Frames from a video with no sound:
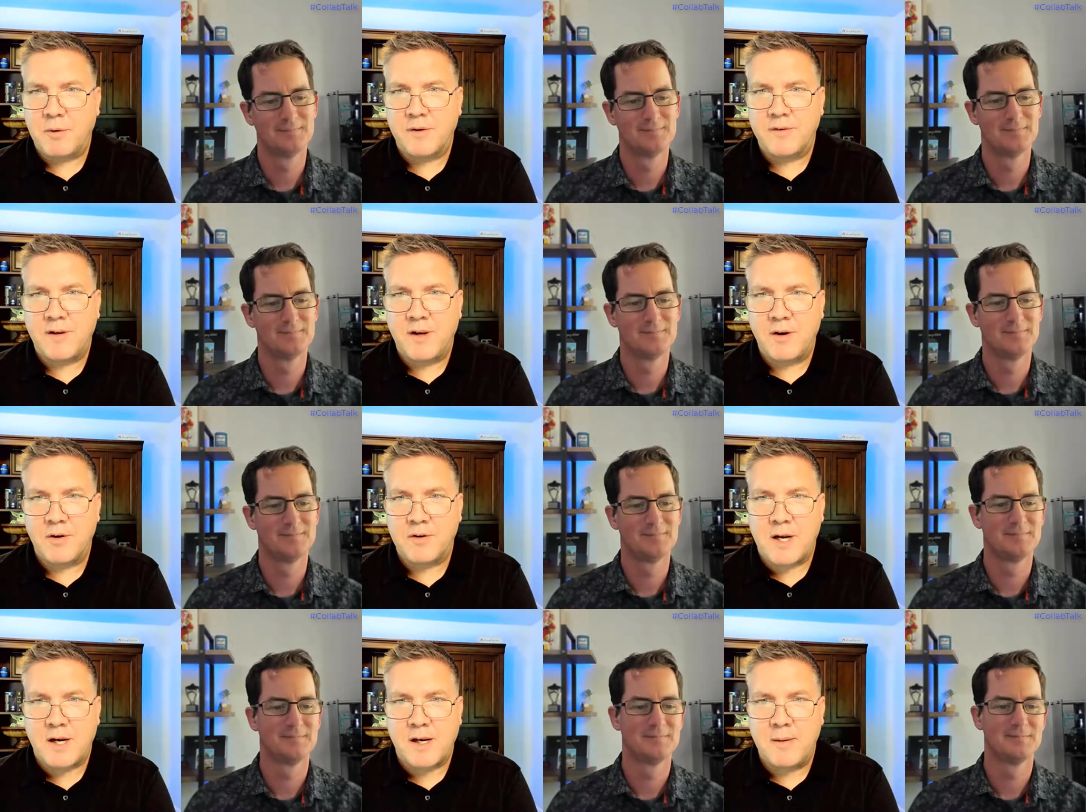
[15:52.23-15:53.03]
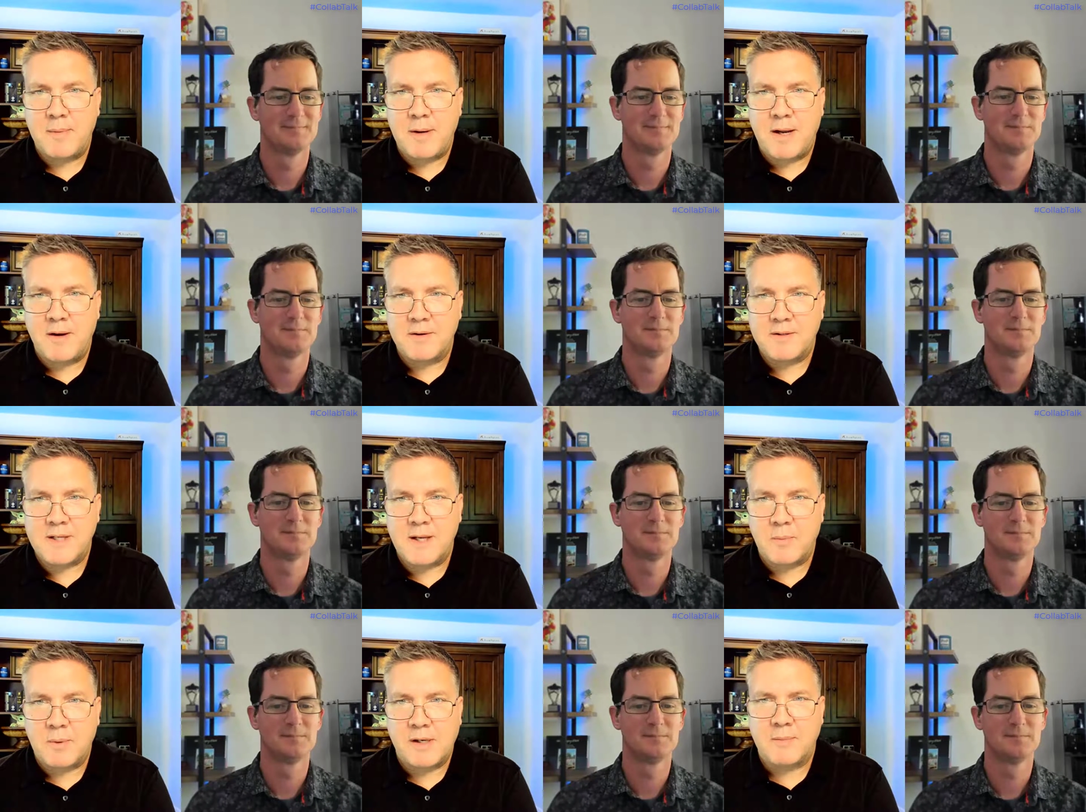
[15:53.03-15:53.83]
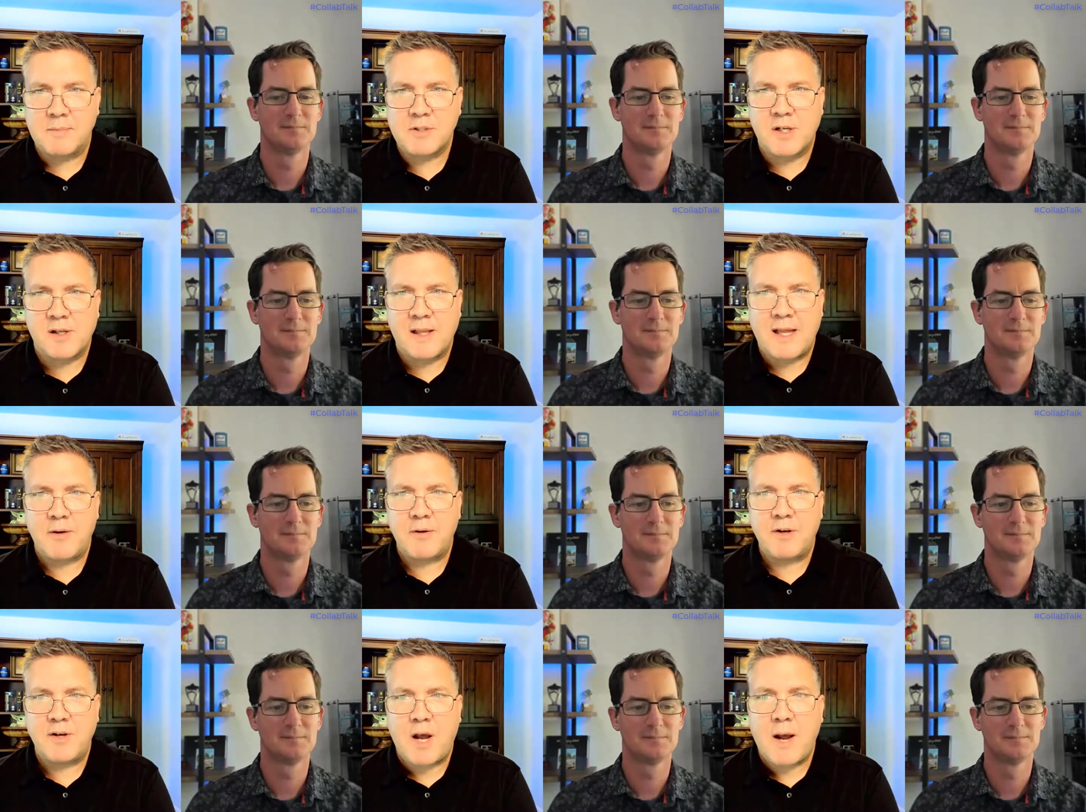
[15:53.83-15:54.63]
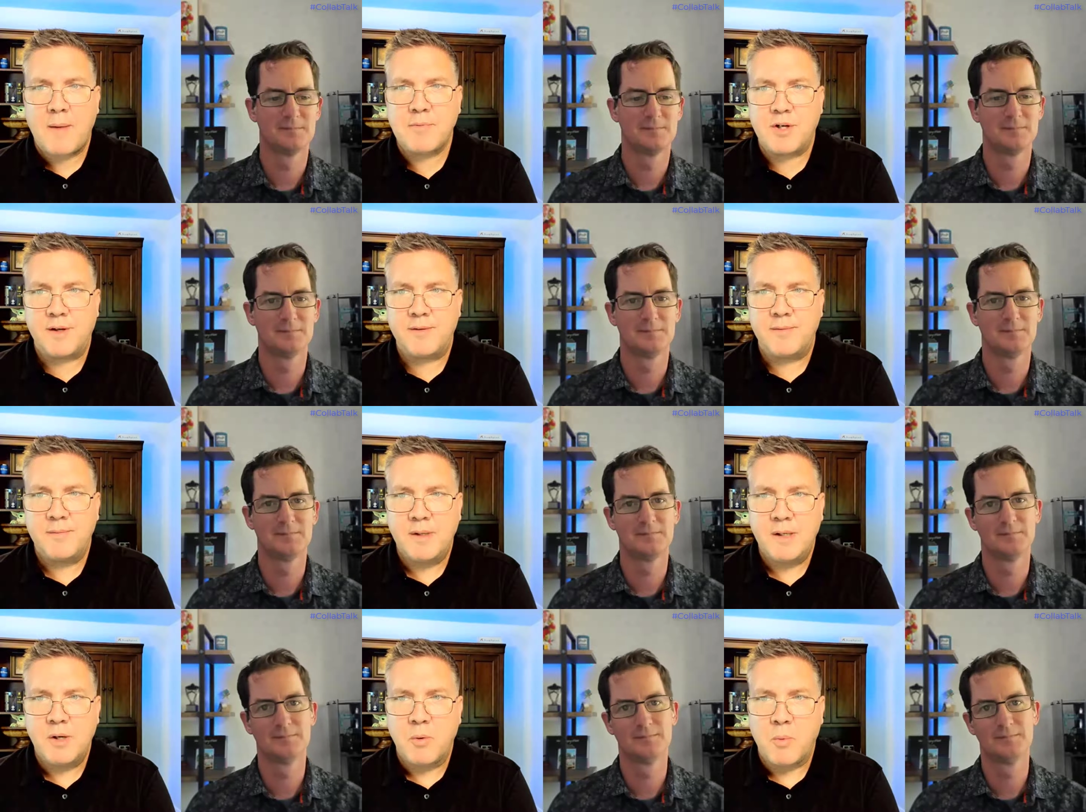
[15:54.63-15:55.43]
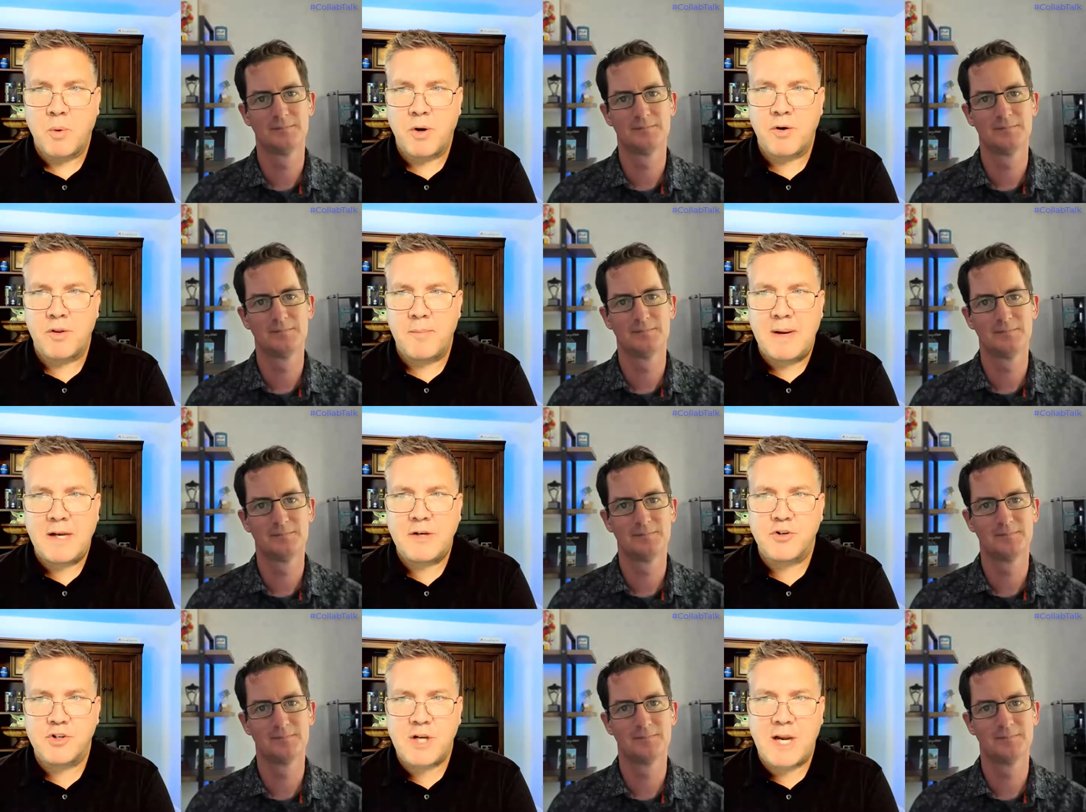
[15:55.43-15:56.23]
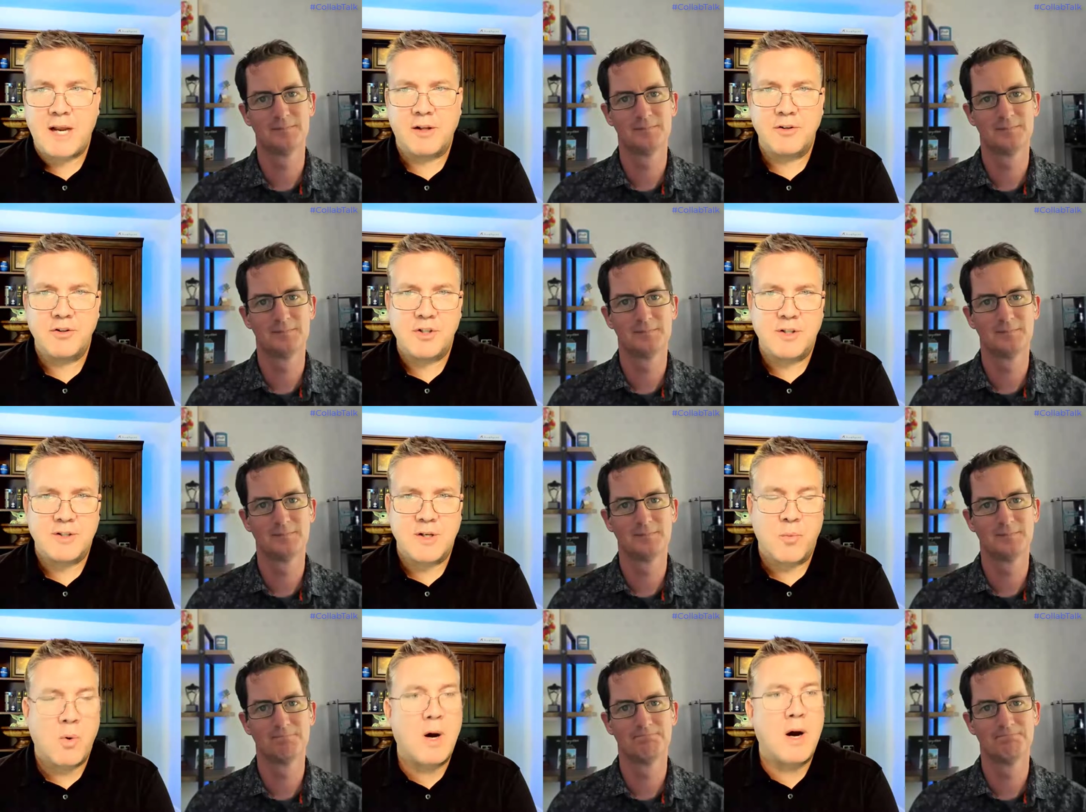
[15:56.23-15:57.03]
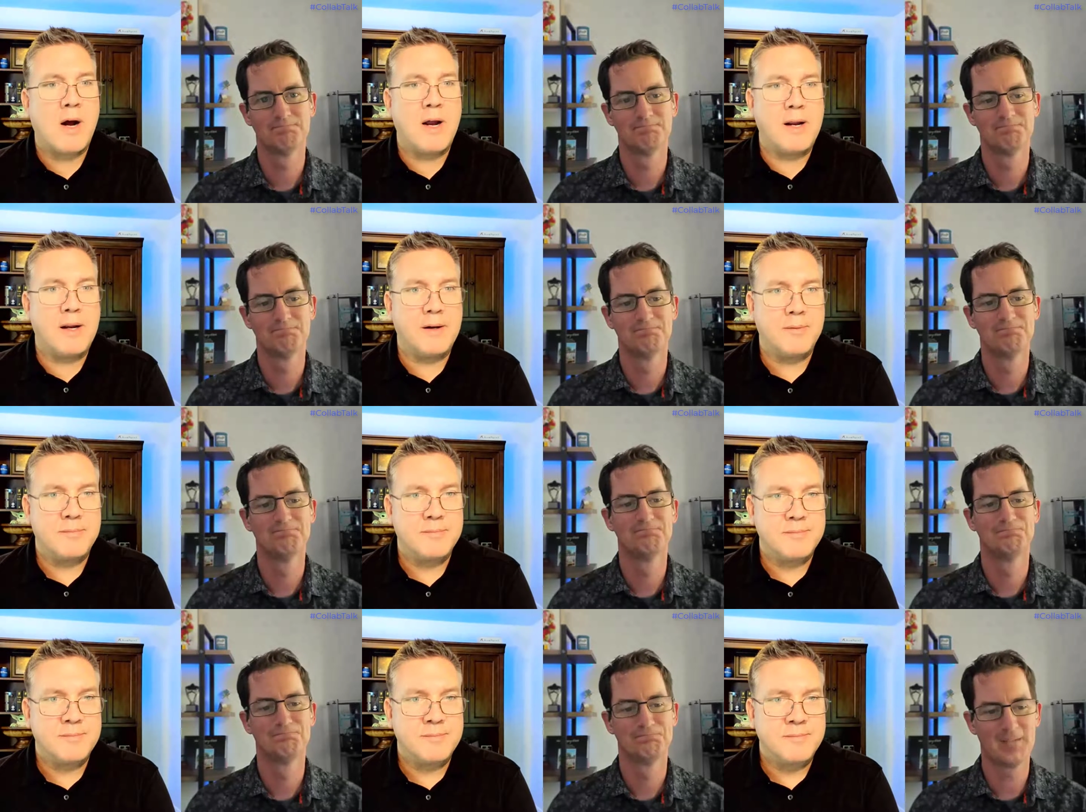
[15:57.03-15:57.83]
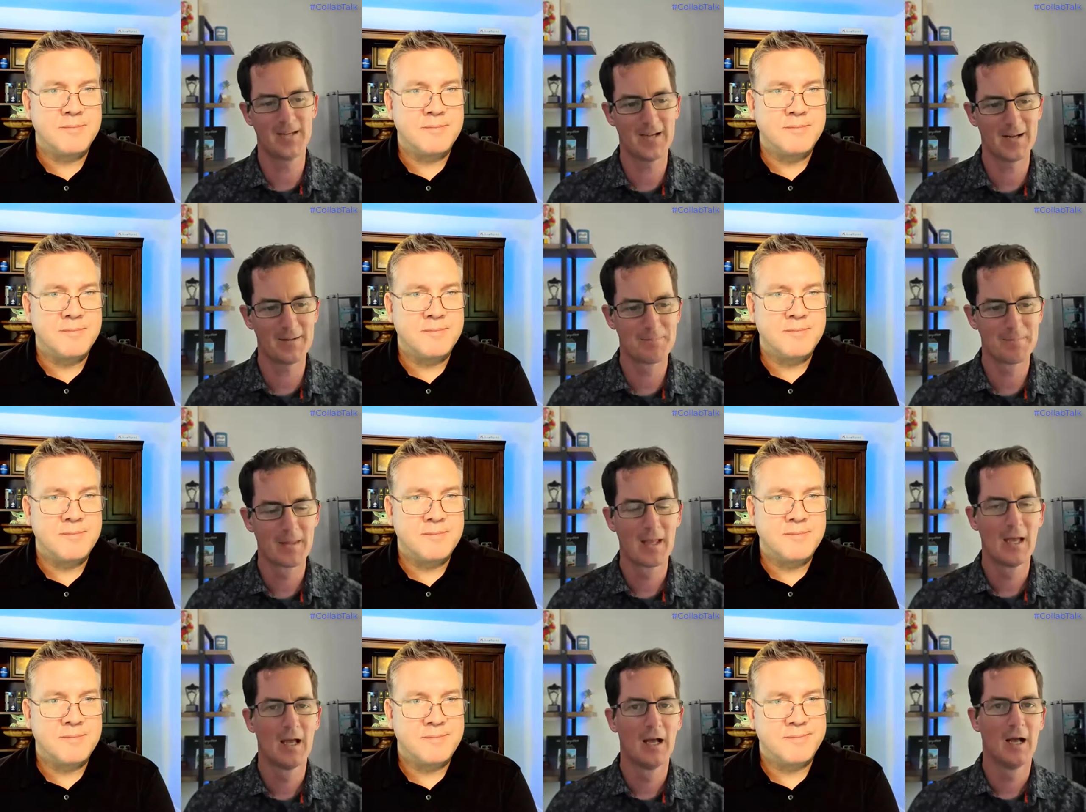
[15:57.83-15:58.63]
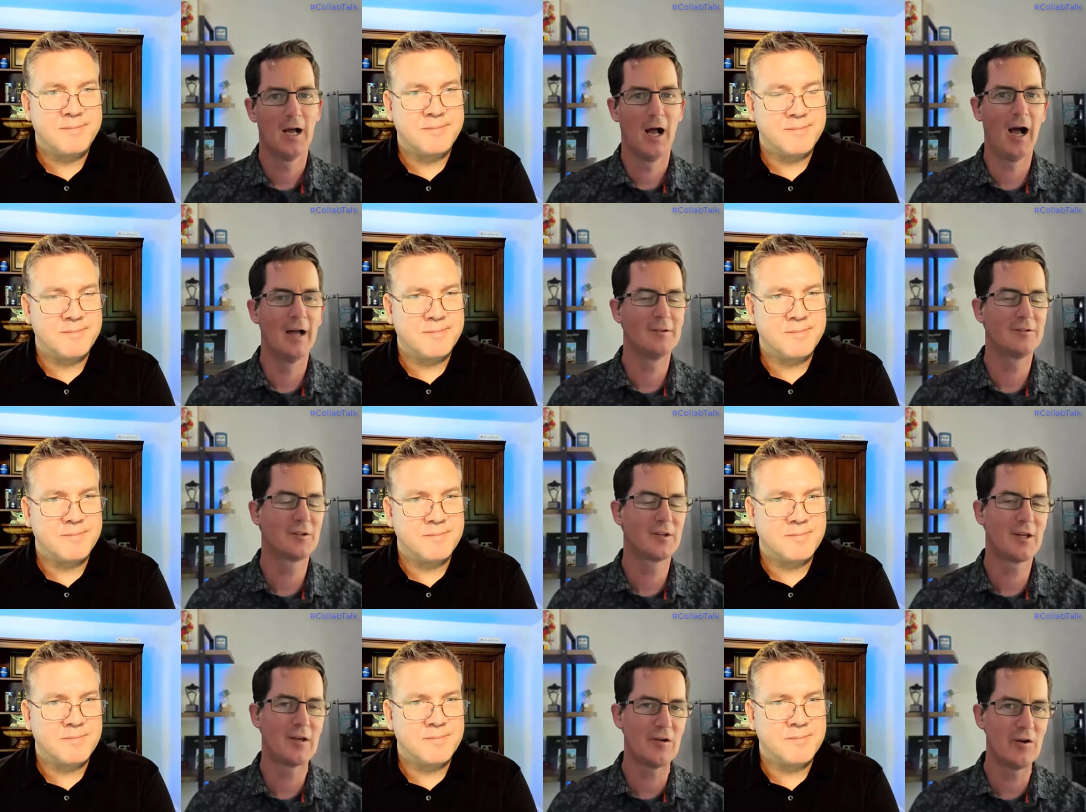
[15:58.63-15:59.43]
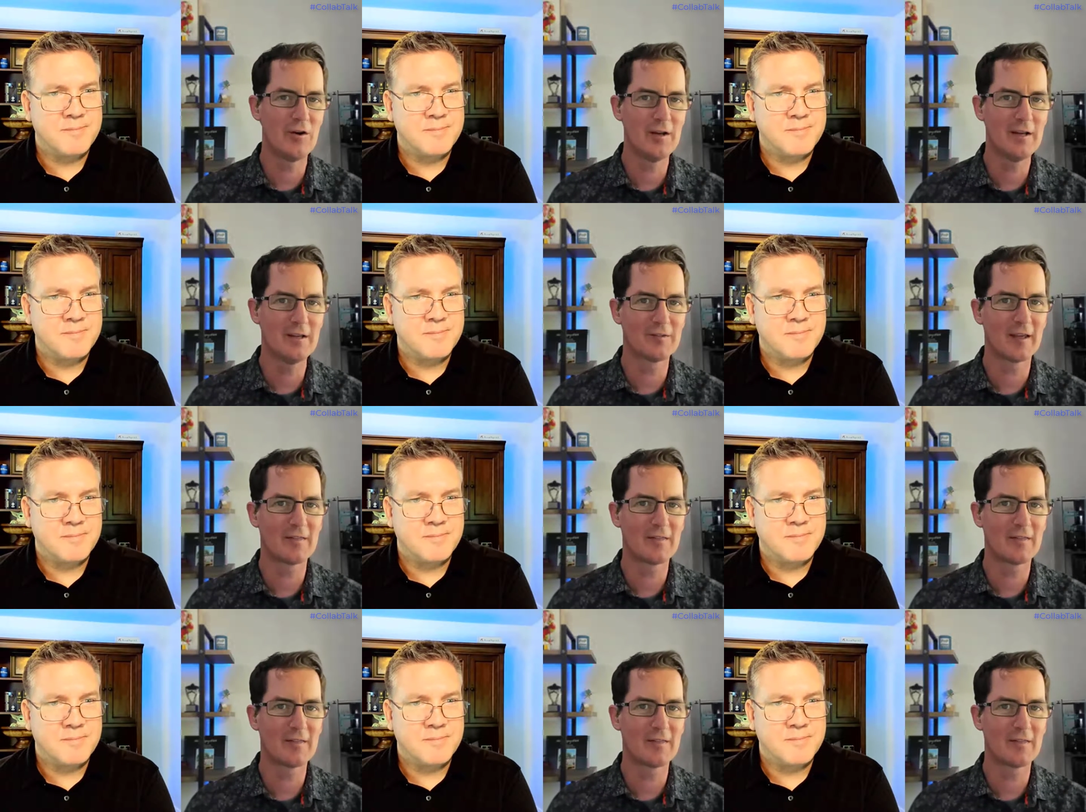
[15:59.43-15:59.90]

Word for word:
Speaker 1: focus here, talking about uh, when it comes to cloud adoption, what are the major challenges and why?
Speaker 2: Yeah, uh, security